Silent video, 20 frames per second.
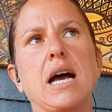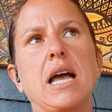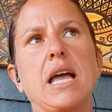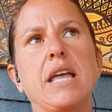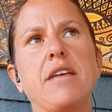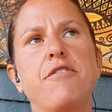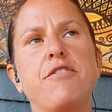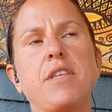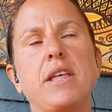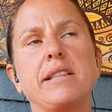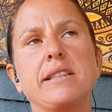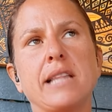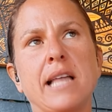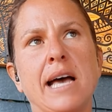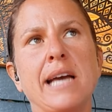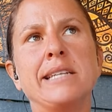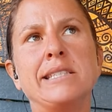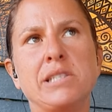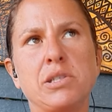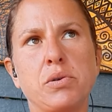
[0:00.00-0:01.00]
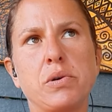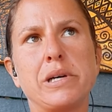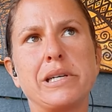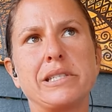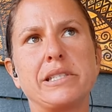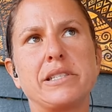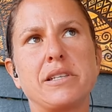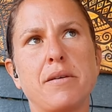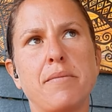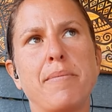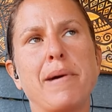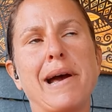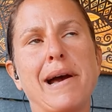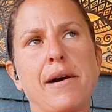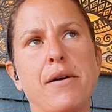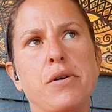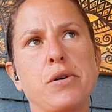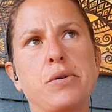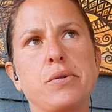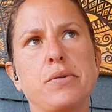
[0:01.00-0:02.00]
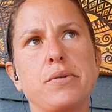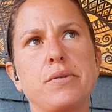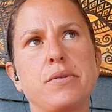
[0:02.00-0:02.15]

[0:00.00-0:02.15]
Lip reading: If they lied to us about